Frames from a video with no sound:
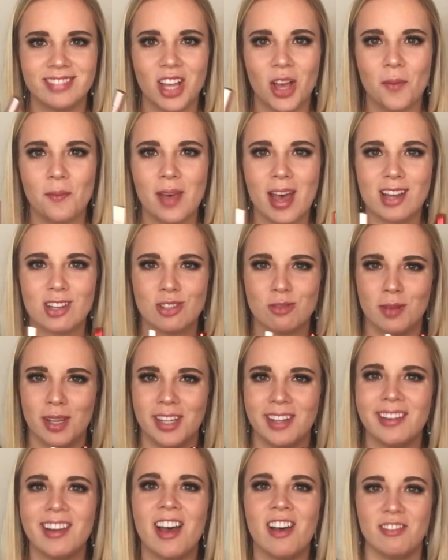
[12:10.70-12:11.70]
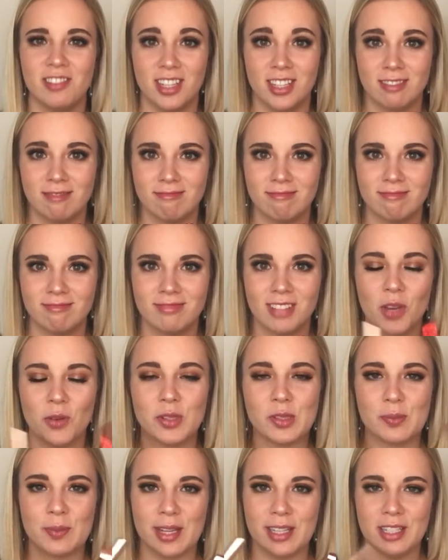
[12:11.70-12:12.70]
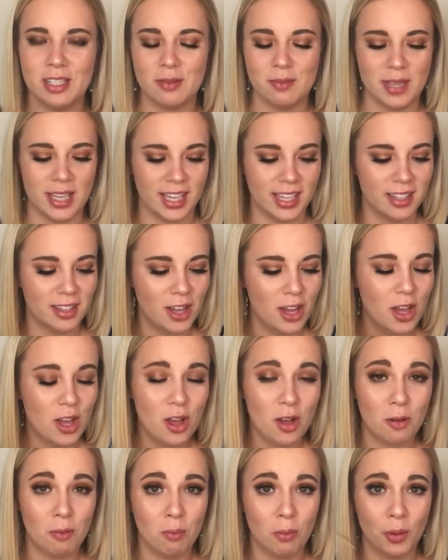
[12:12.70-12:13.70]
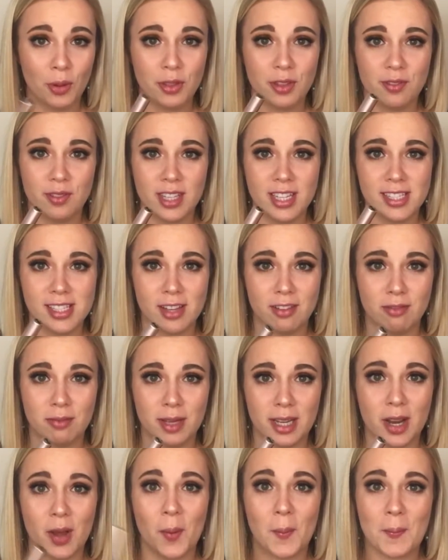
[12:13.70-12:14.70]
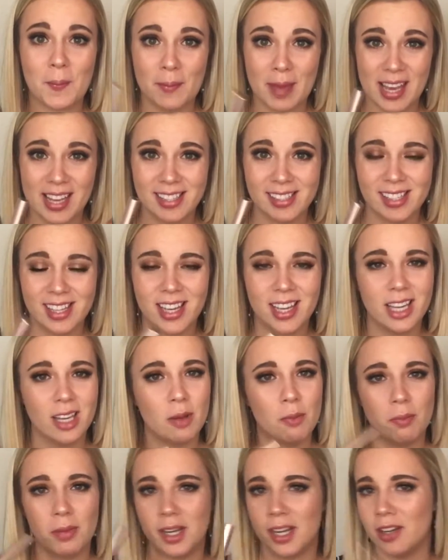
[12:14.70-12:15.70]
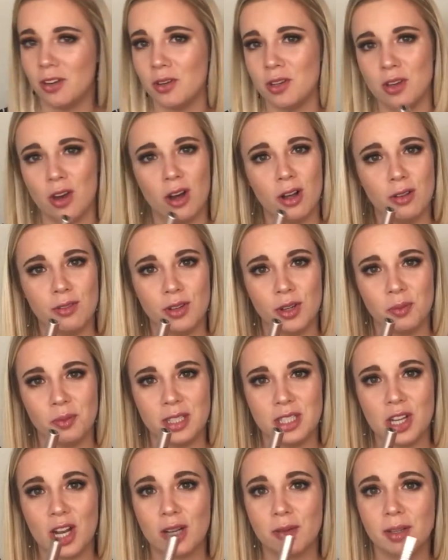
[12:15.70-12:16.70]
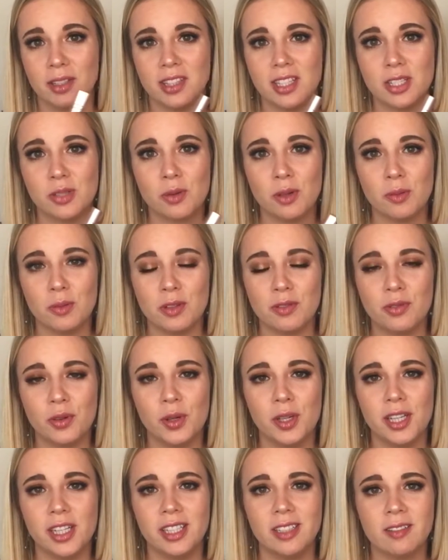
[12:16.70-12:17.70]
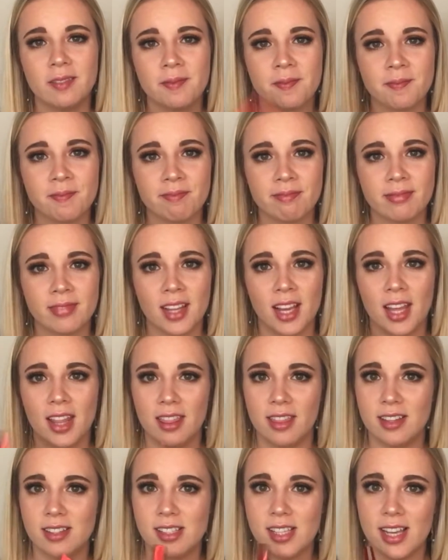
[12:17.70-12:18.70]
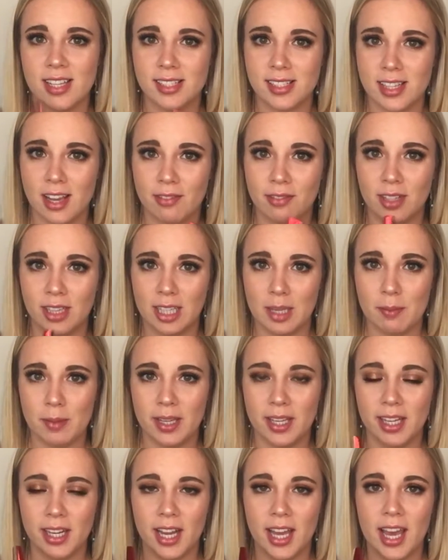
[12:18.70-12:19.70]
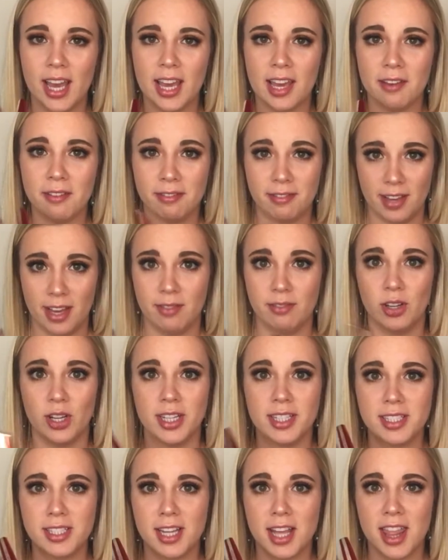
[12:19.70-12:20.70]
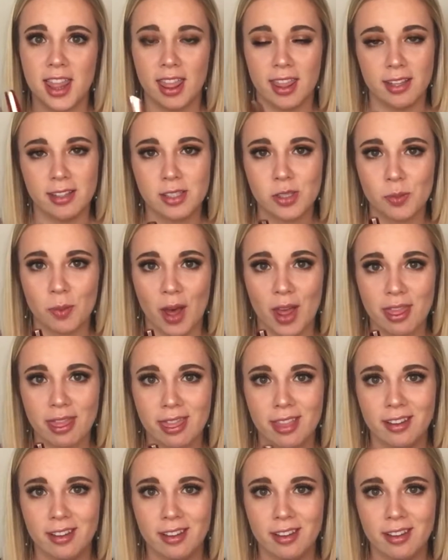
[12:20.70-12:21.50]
a match made in heaven. It was meant to be. Both of these have been amazing, but I know y'all have heard me talk about this one before. This has definitely been a favorite this month.